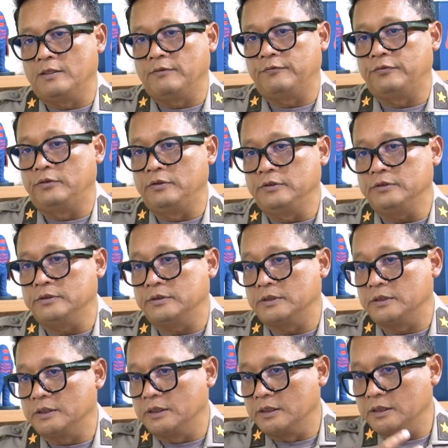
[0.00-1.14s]
followed
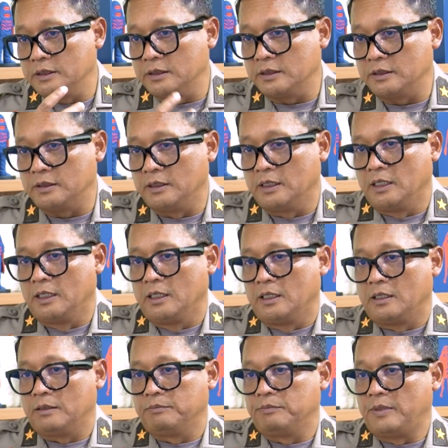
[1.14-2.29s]

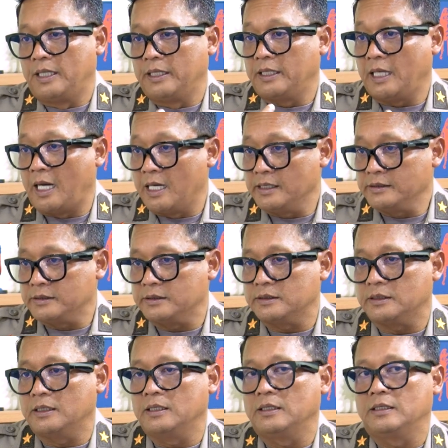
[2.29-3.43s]
by us.
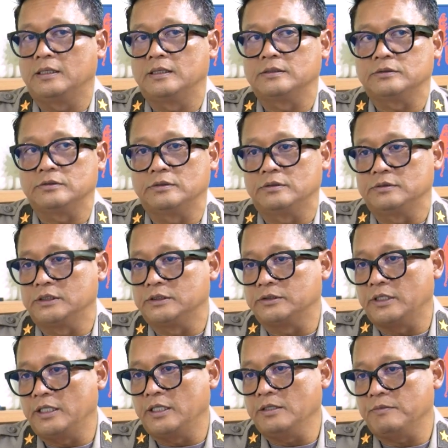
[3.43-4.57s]
So the
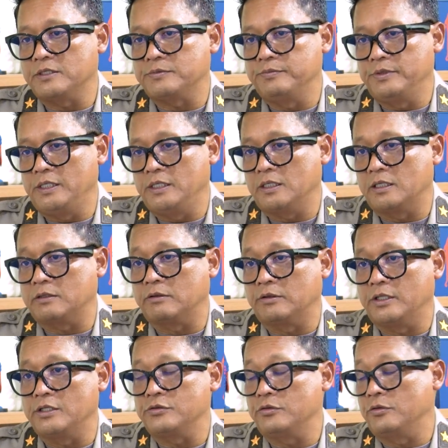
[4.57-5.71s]
training must be in
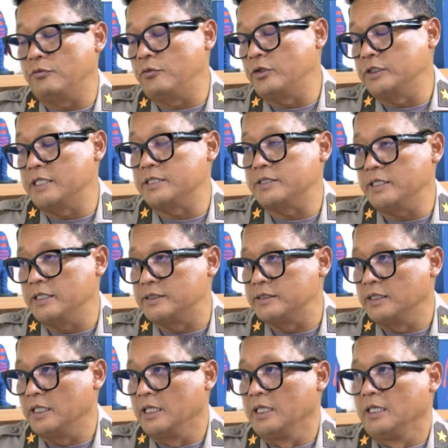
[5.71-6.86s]
accordance to what they says.
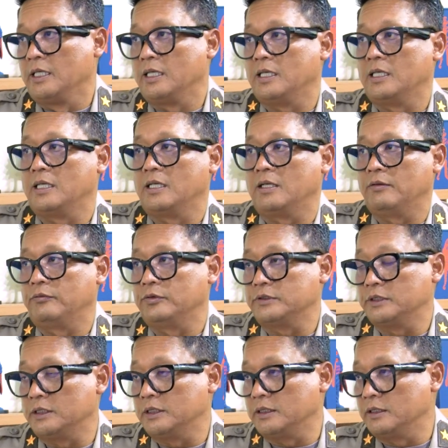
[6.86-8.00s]

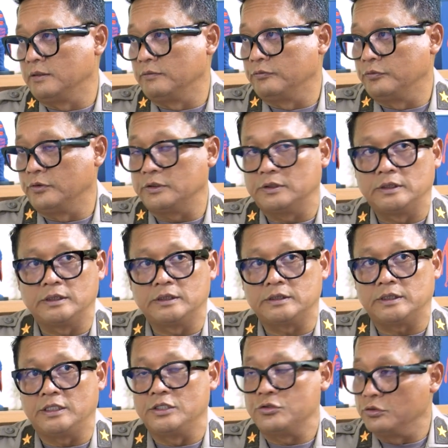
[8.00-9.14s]
What
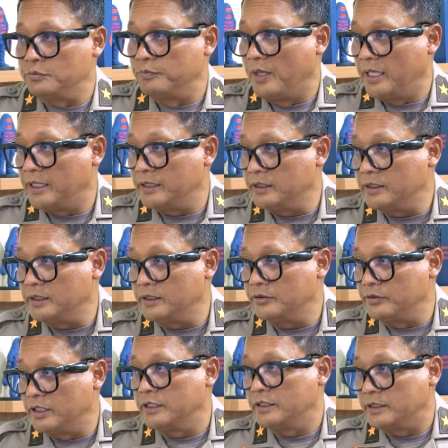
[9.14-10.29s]
is issued by the
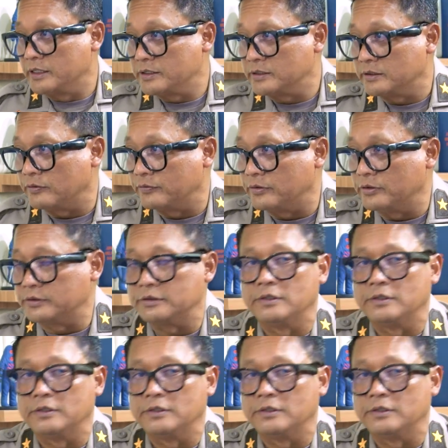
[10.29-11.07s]
United Nations, of course.